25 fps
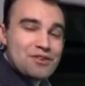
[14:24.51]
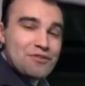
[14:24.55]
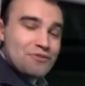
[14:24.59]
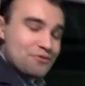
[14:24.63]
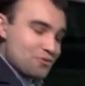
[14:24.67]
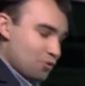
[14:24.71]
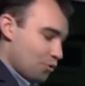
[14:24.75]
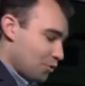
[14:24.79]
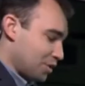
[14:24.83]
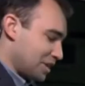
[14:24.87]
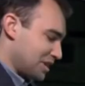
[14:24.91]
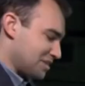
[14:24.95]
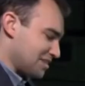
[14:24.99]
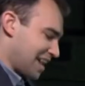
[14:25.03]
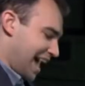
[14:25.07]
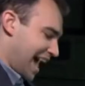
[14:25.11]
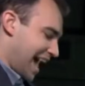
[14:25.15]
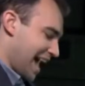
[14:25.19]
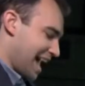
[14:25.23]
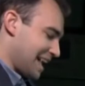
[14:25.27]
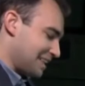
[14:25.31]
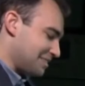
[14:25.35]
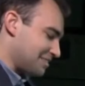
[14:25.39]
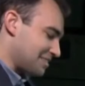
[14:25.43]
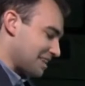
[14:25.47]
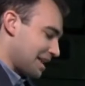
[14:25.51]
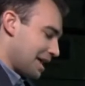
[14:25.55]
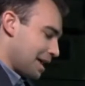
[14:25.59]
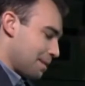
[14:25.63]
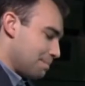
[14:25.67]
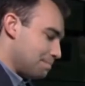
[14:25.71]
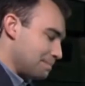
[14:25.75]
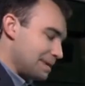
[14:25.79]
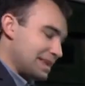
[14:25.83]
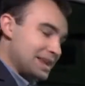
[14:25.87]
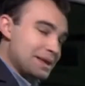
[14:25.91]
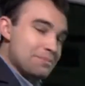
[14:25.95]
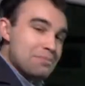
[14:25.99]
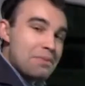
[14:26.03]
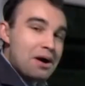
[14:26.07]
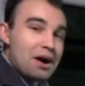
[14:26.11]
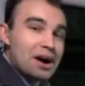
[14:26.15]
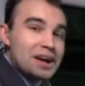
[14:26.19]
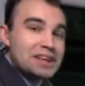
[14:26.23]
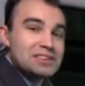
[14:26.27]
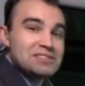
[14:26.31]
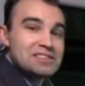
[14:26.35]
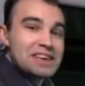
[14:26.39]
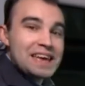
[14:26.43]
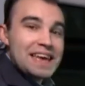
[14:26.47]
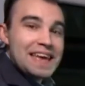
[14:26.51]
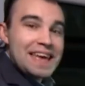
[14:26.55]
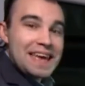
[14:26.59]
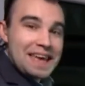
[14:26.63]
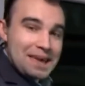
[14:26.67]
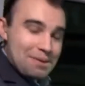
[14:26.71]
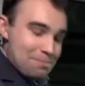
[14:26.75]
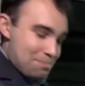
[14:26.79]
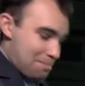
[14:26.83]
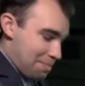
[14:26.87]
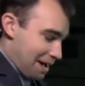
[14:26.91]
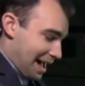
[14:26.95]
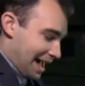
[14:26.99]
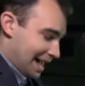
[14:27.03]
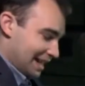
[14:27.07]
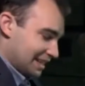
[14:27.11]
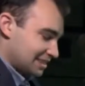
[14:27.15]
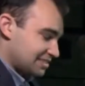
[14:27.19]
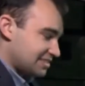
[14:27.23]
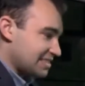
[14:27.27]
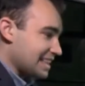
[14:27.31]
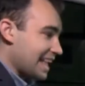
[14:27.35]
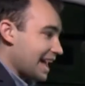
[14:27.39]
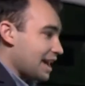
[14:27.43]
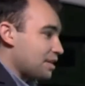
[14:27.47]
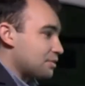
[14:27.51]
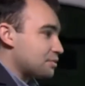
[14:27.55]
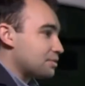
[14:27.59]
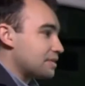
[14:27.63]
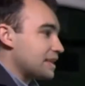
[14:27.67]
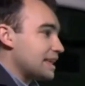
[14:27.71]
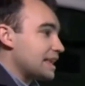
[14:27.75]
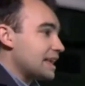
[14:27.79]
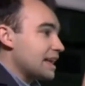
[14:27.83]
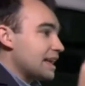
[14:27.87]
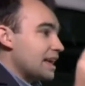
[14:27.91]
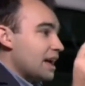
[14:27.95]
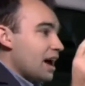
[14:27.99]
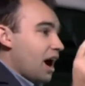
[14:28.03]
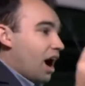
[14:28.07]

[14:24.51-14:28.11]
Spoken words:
avoid and minimize impacts. Now, the